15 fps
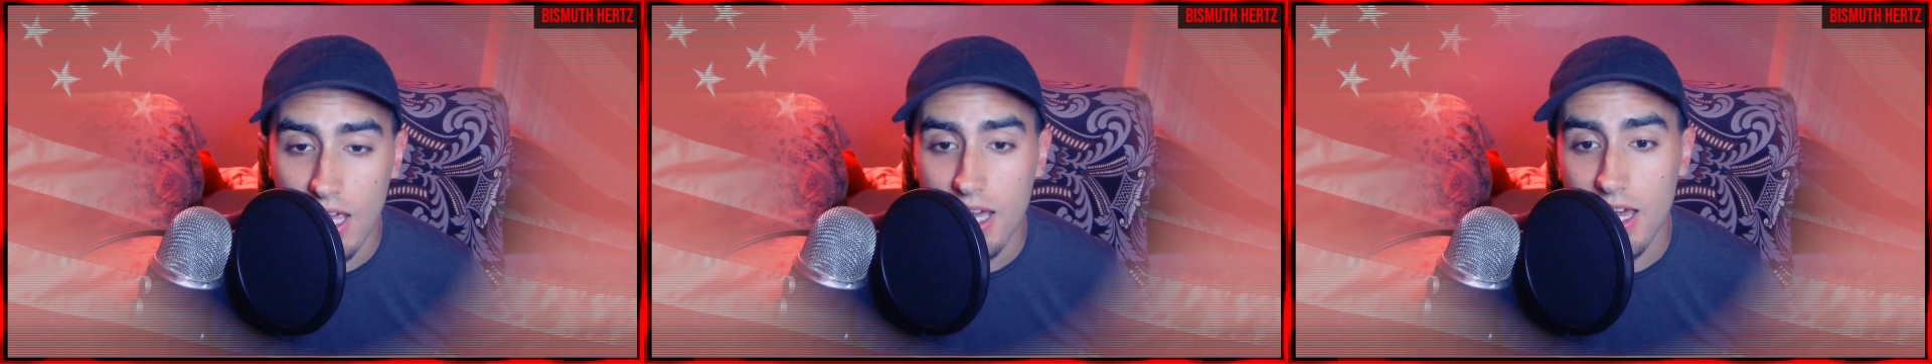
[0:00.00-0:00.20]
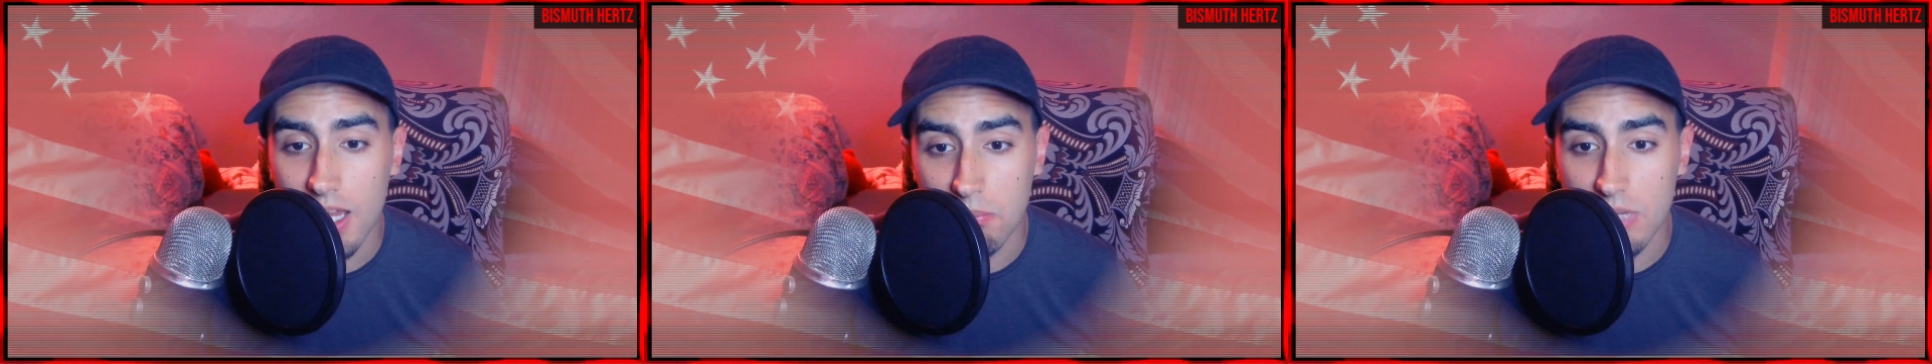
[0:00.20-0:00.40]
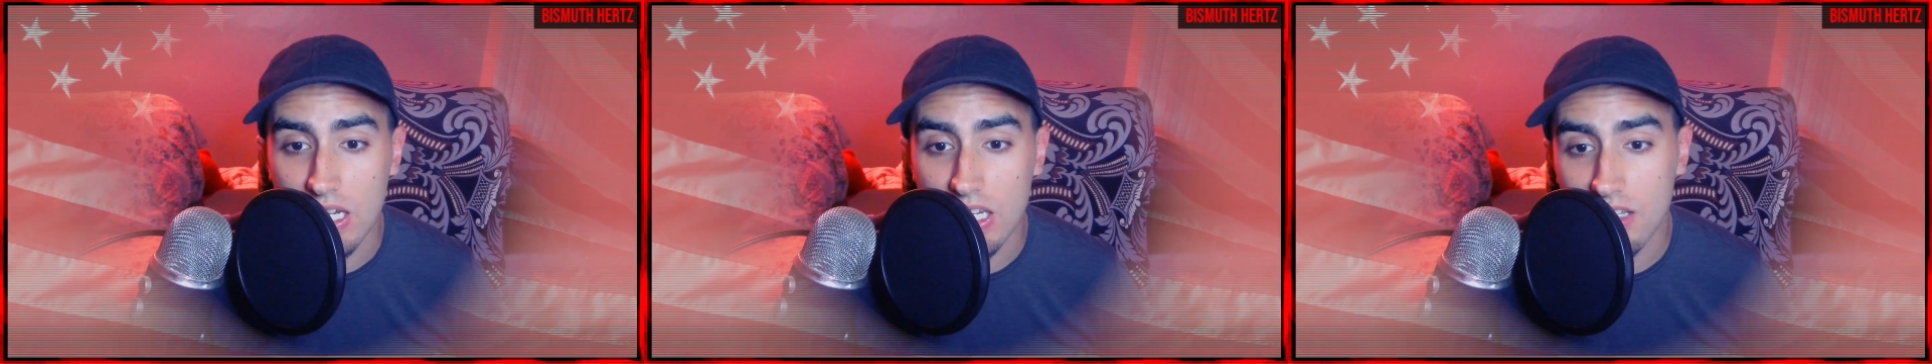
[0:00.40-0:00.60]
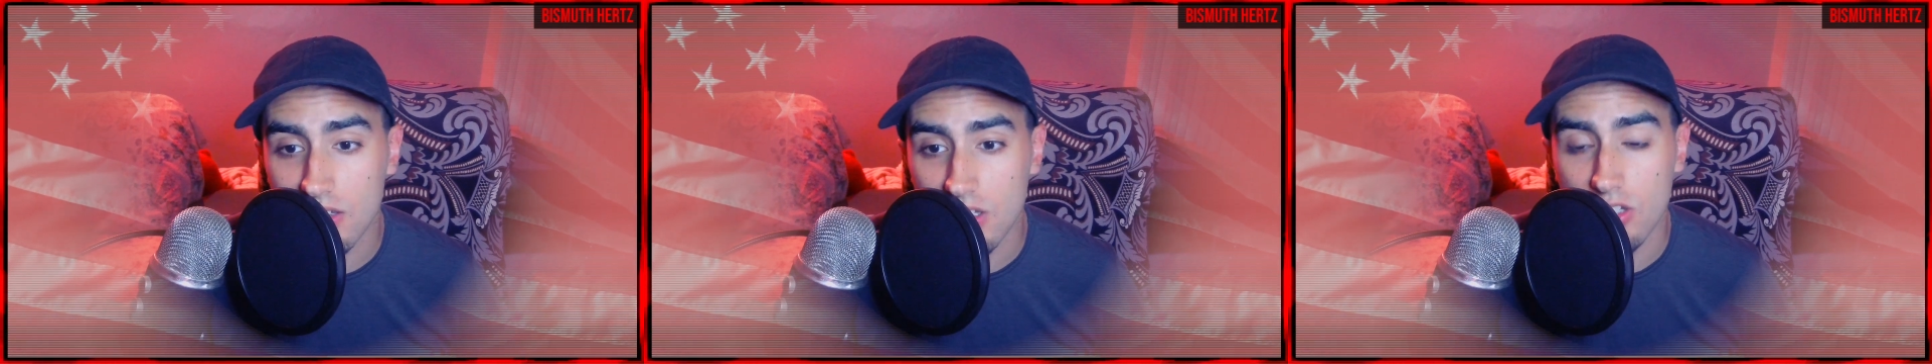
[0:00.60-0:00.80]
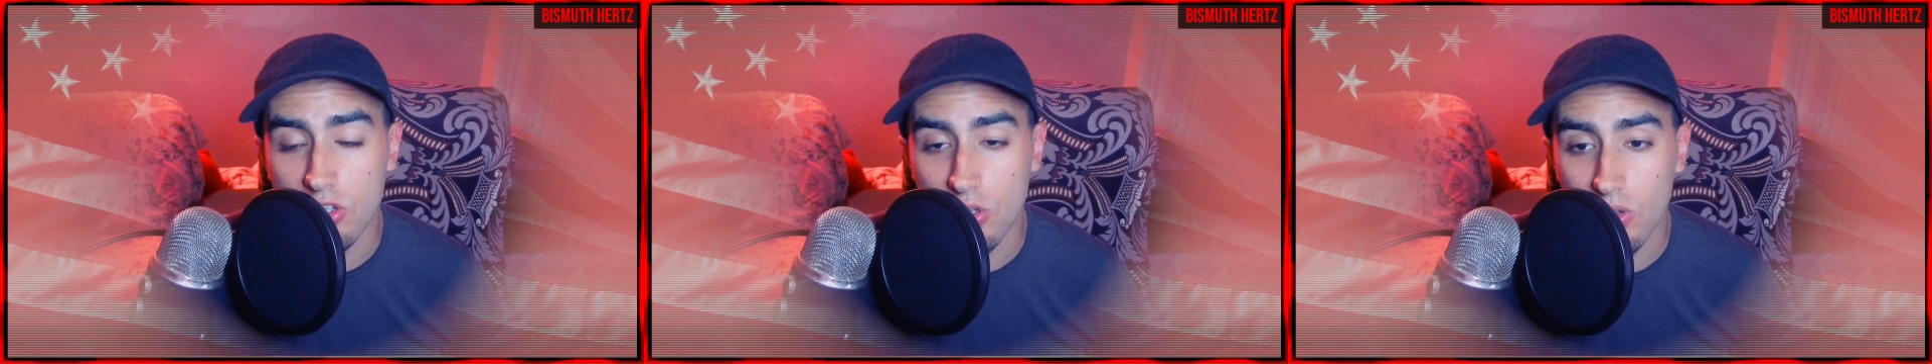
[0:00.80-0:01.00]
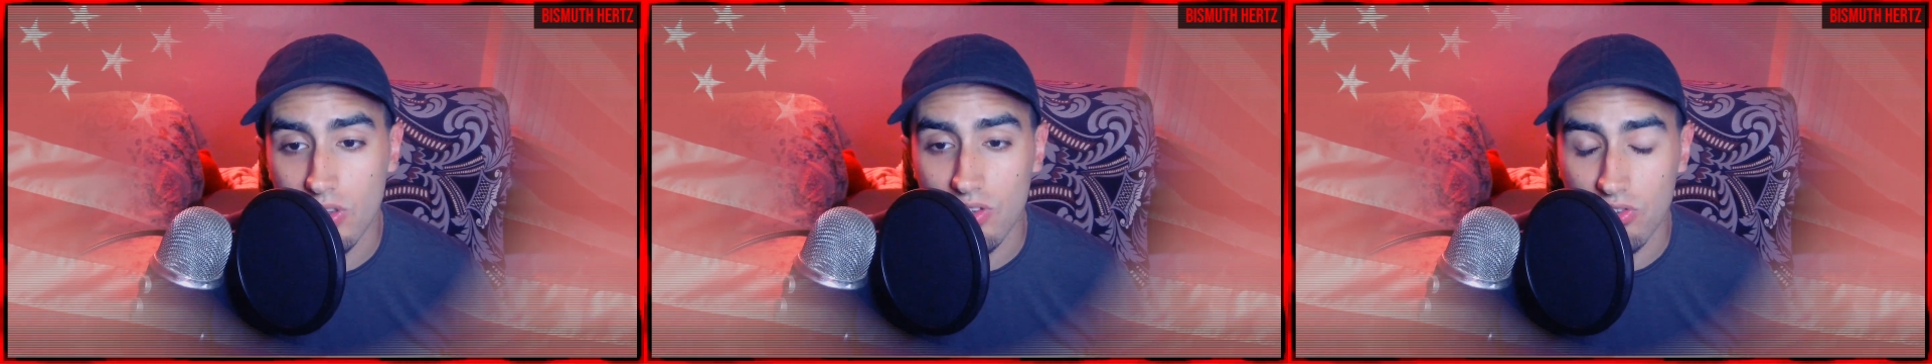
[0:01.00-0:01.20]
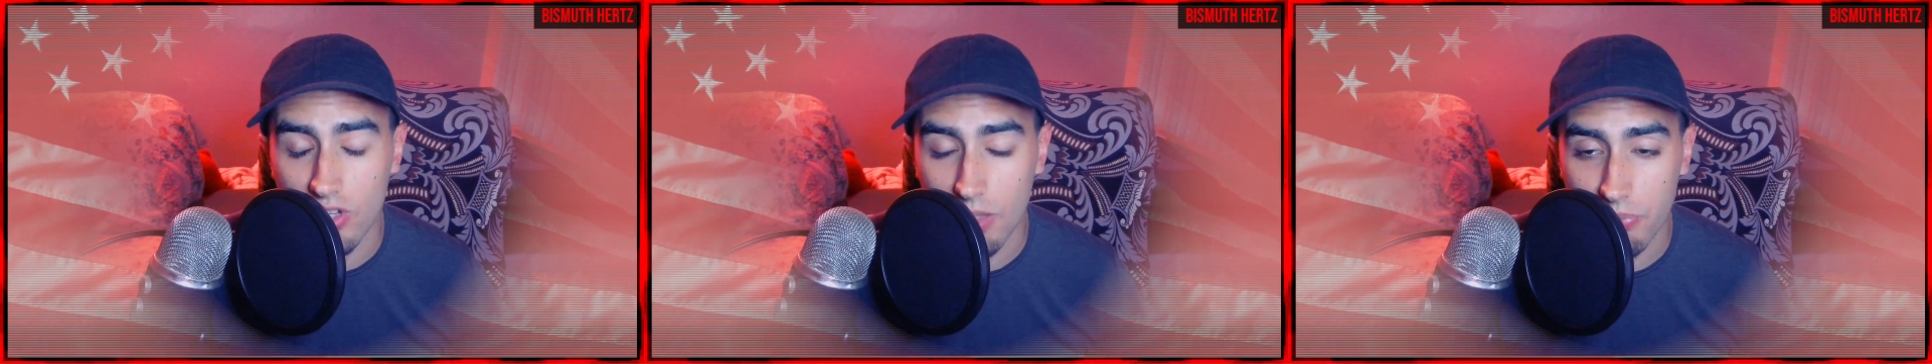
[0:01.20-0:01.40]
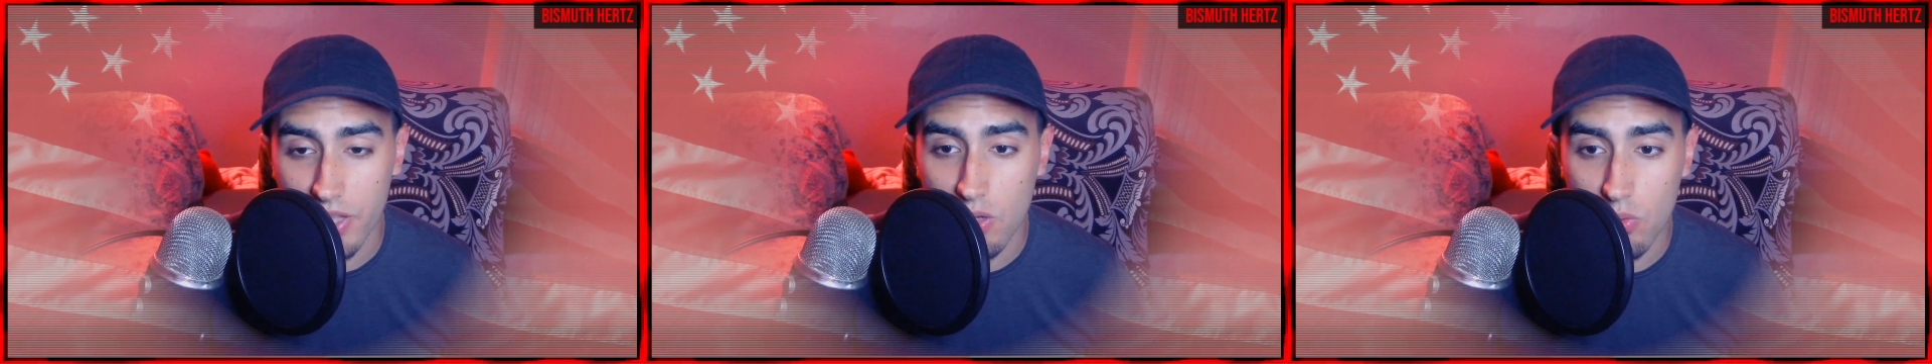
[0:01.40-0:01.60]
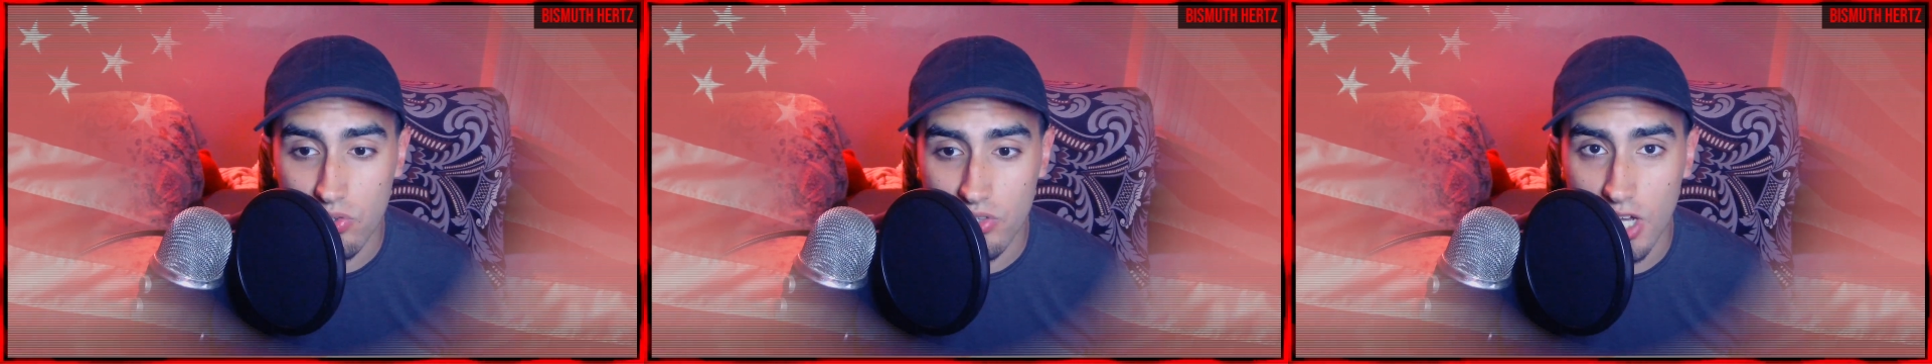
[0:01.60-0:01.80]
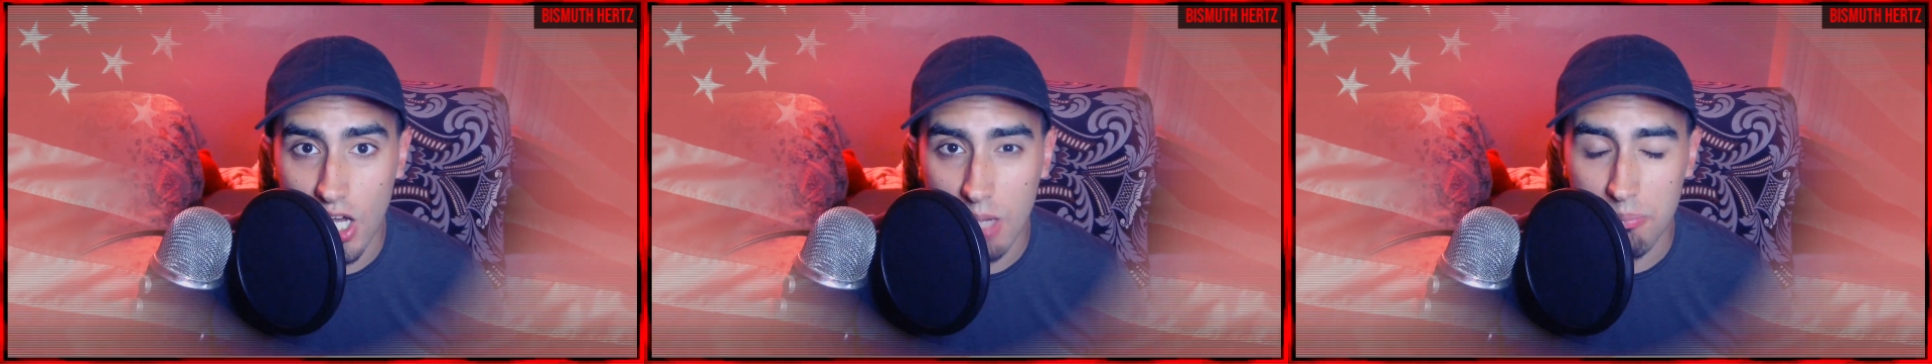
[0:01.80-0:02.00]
I immediately knew that something was up,